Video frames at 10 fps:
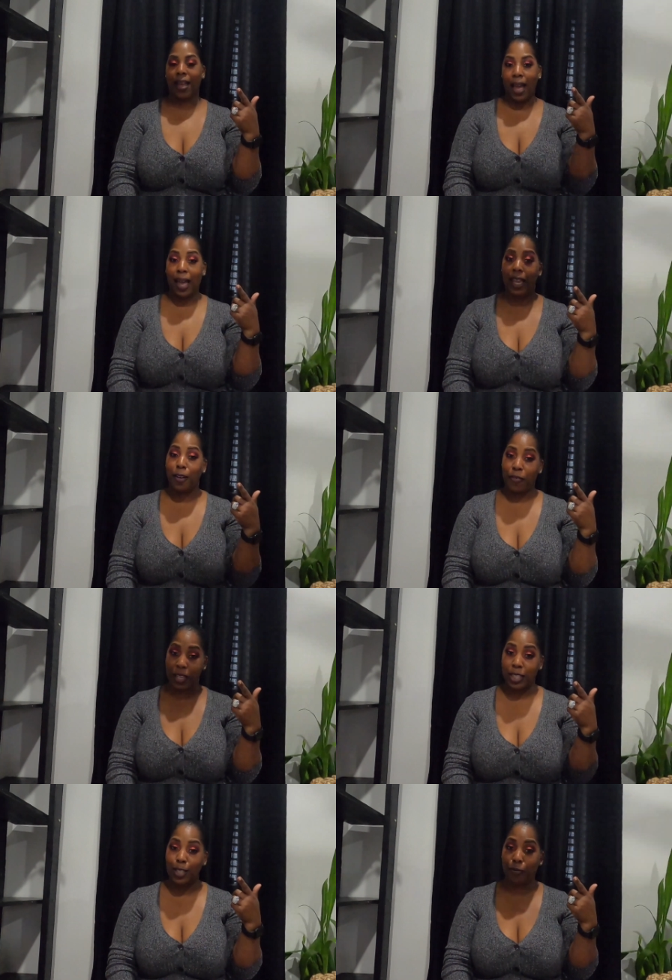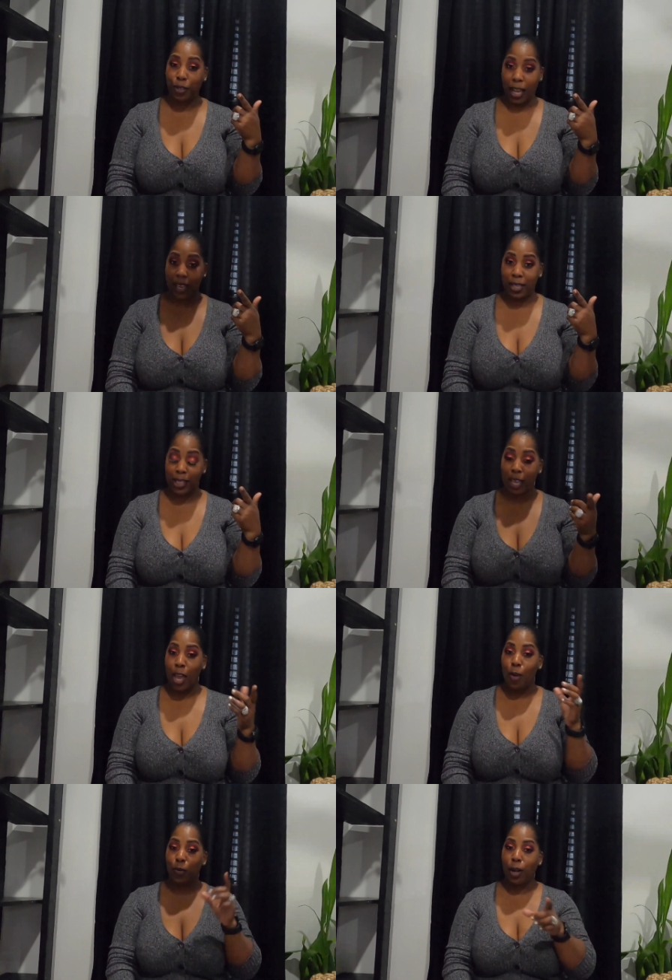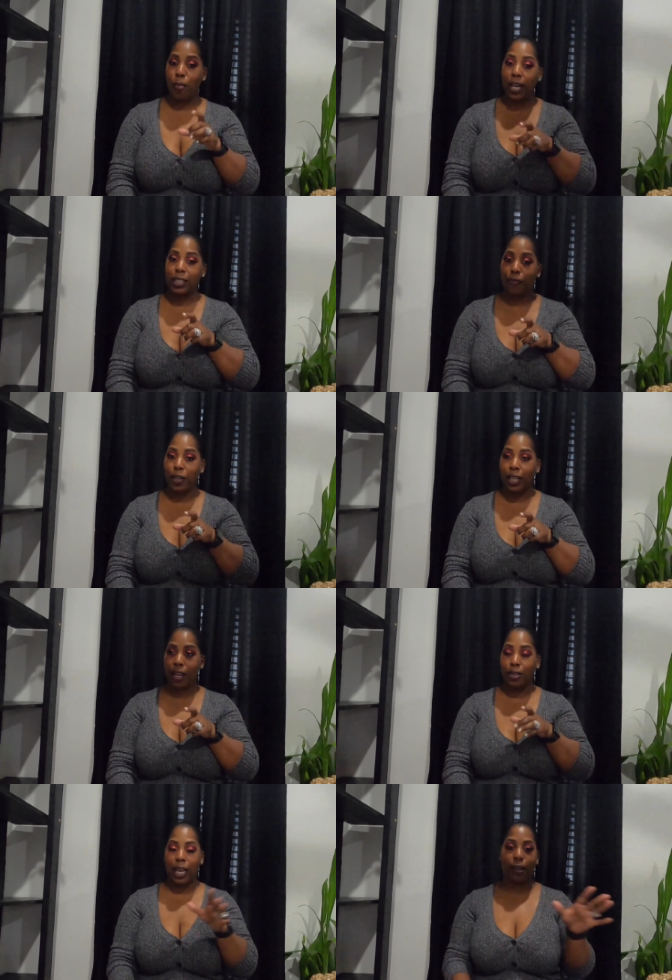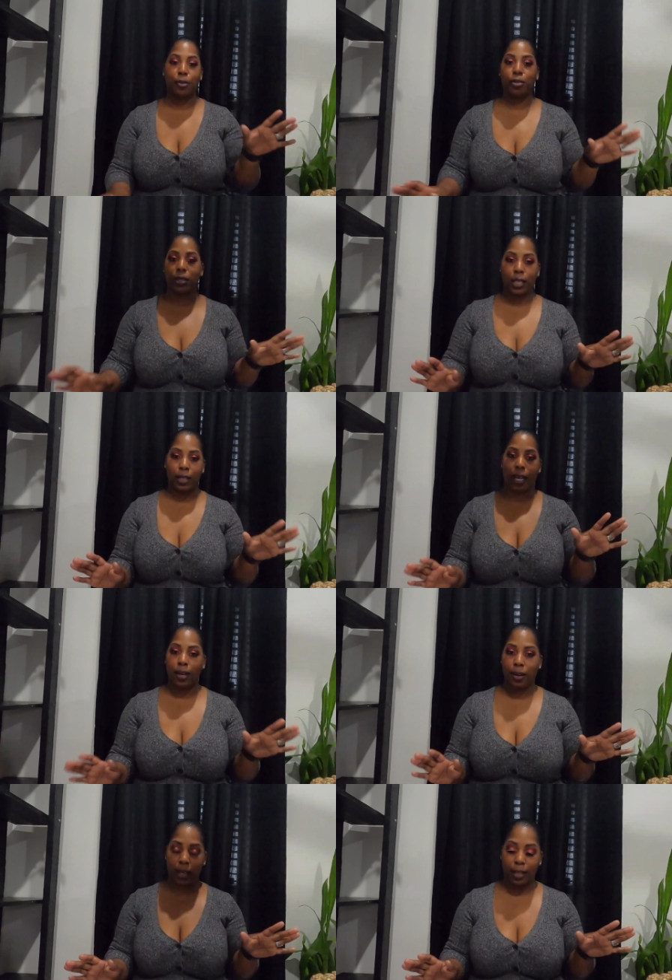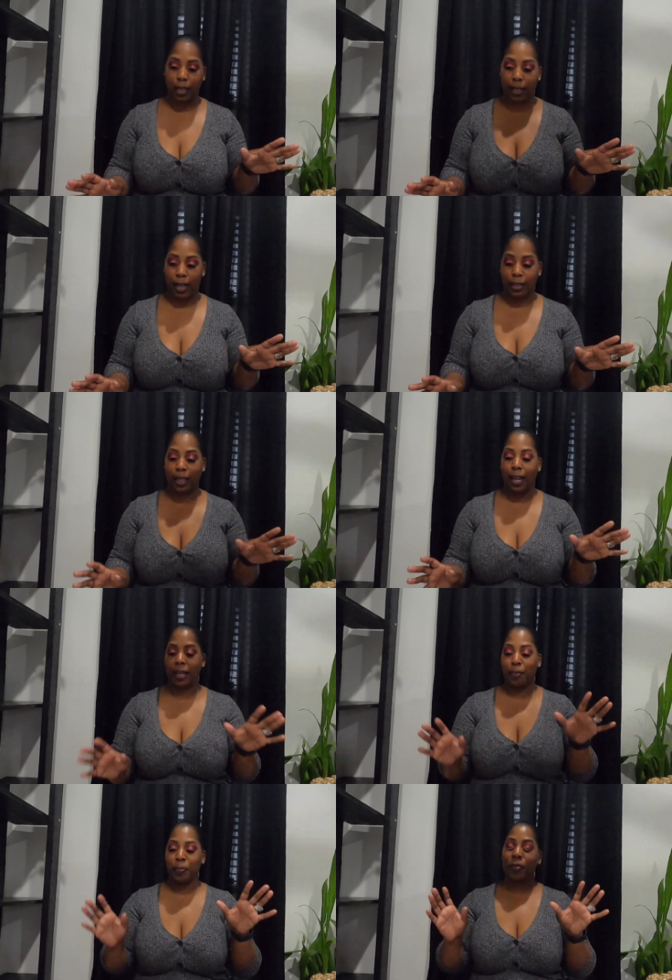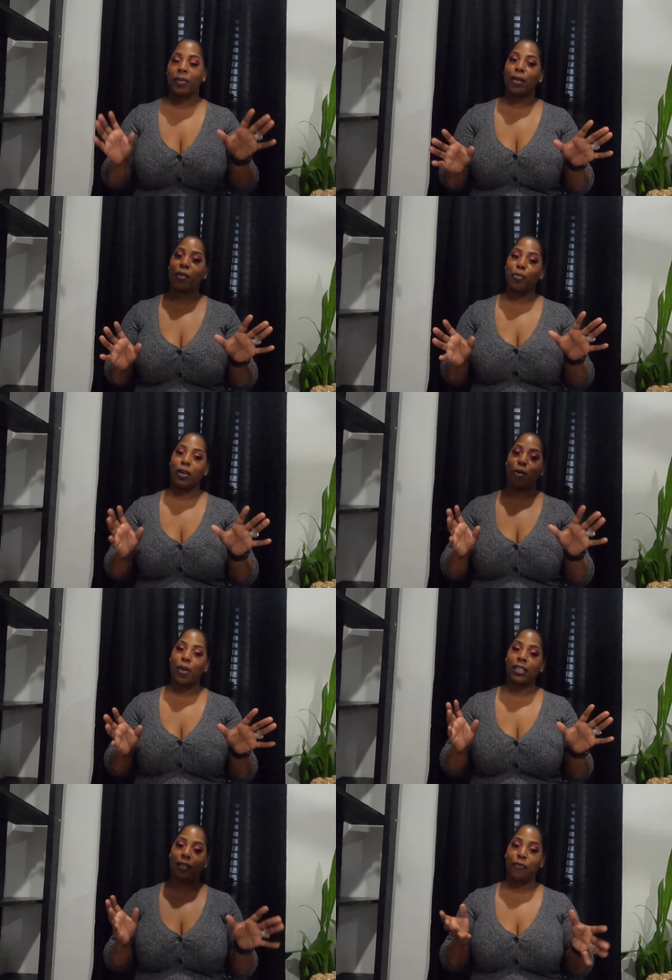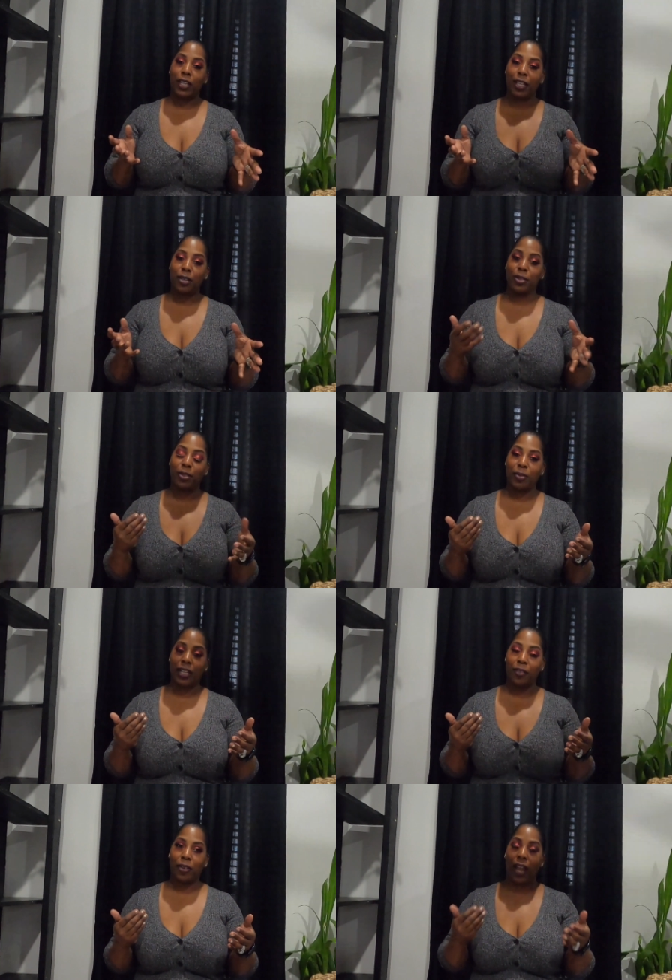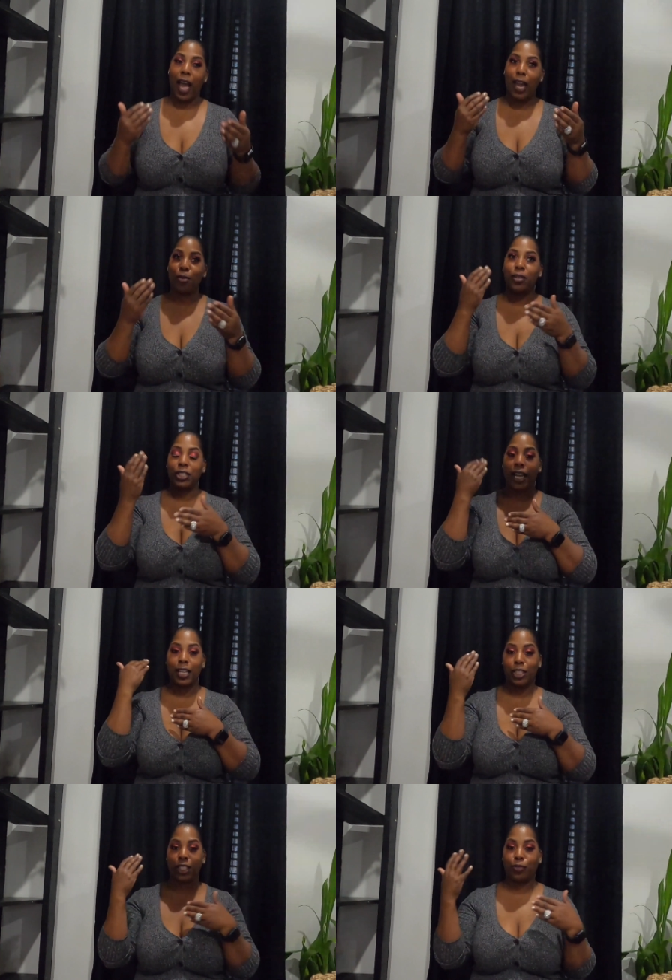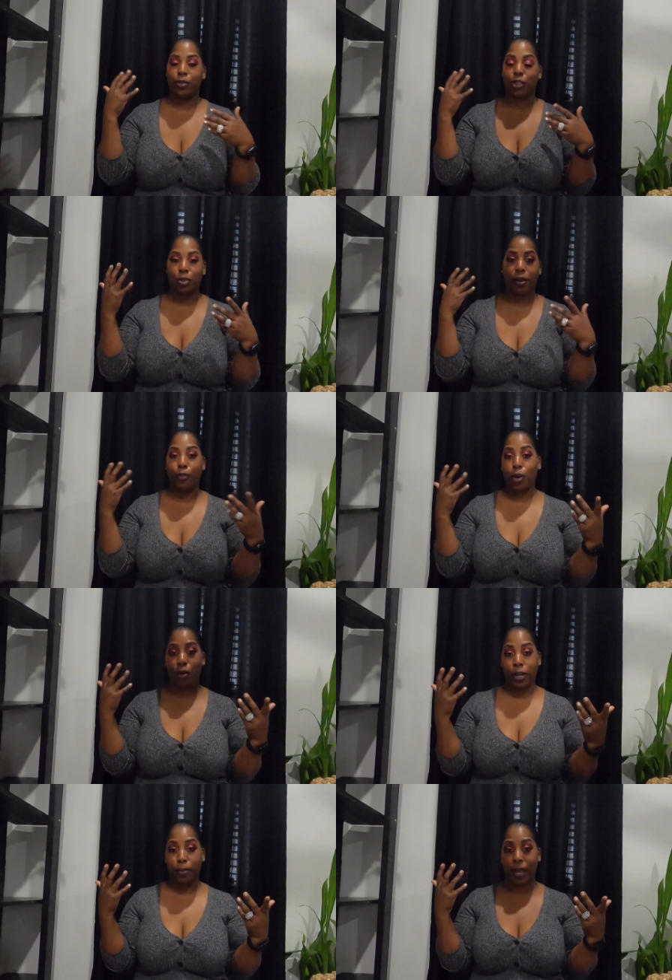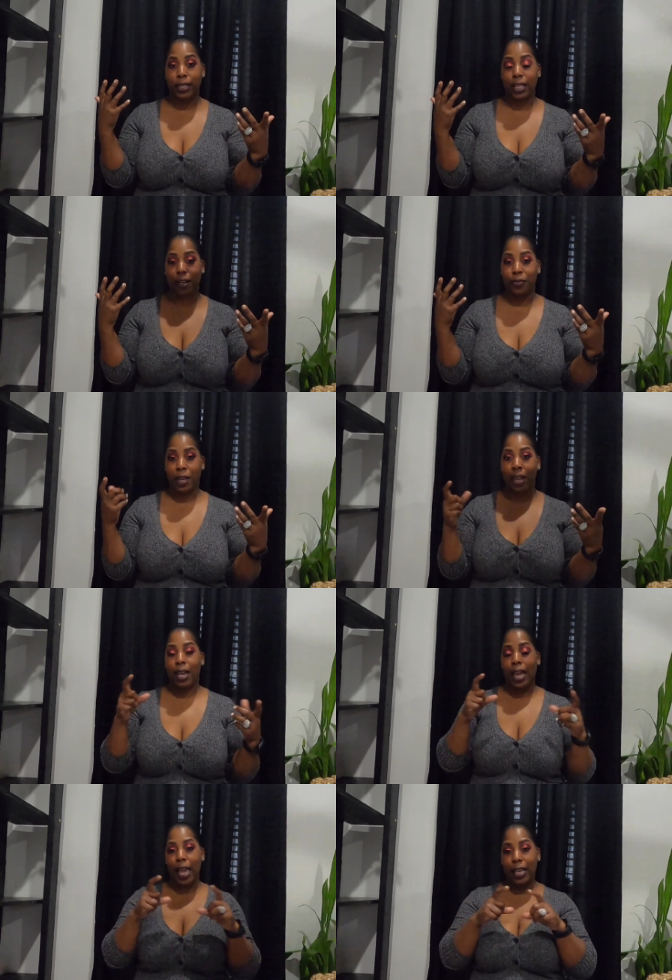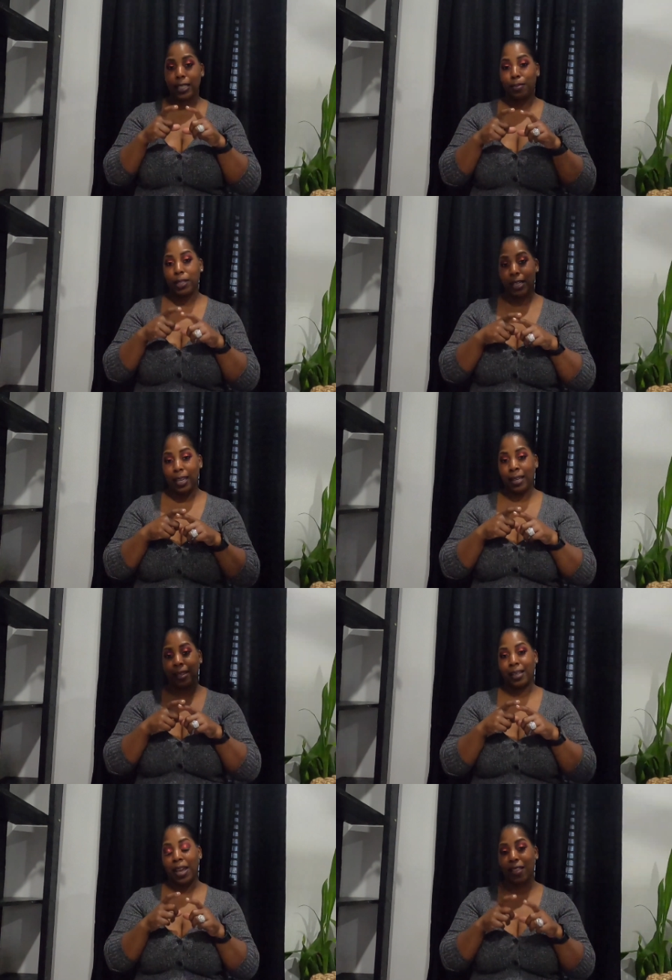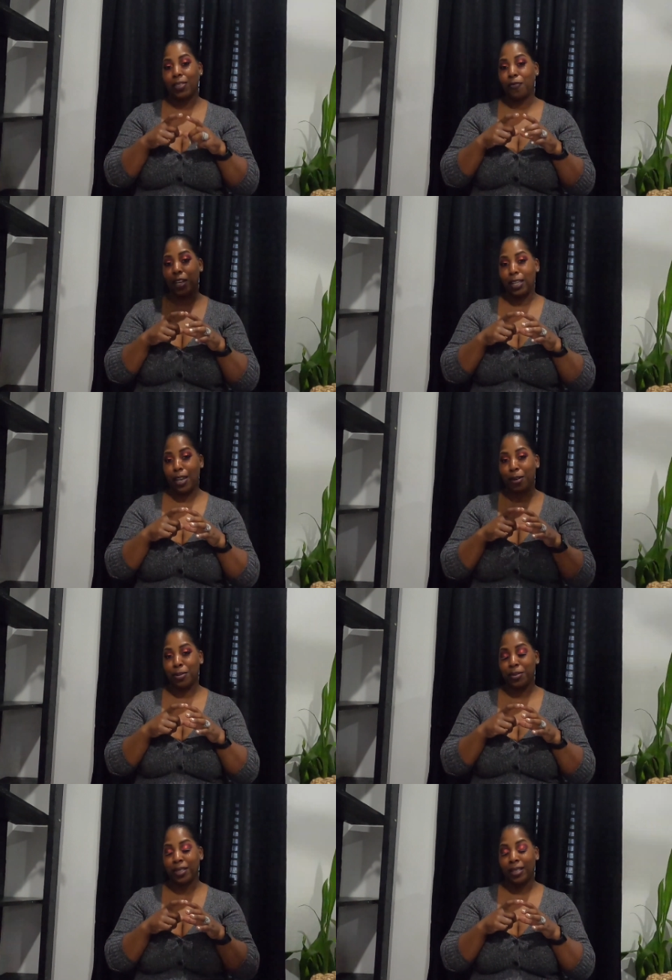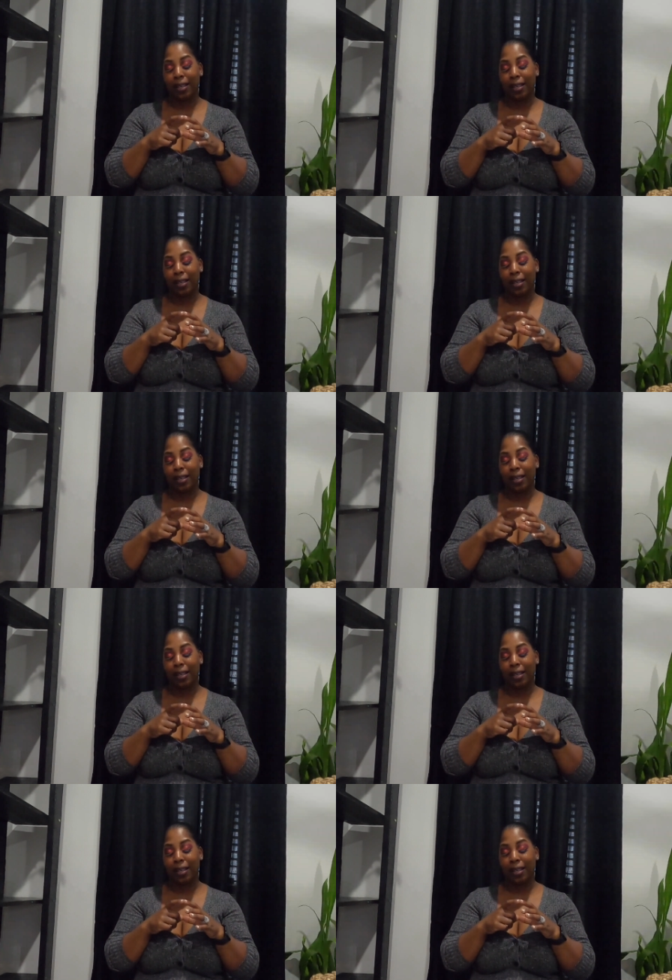I have faces for days. When I'm watching videos, I don't do TikTok or anything like that. But when I'm watching videos or whatever, I wish I can just start recording myself as I'm looking at the videos.